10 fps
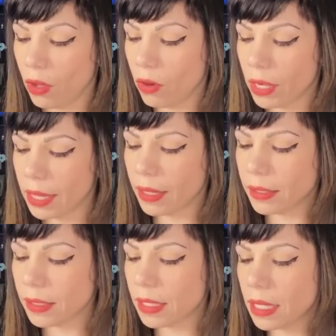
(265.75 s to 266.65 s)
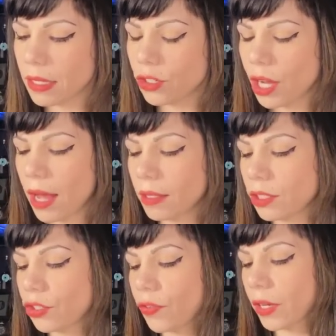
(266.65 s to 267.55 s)
Okay, let's see the
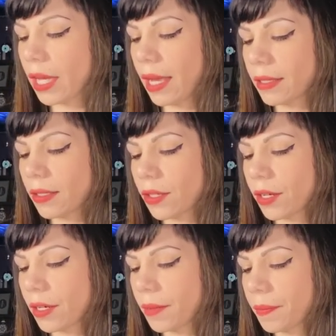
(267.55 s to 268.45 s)
challenge for Cancer.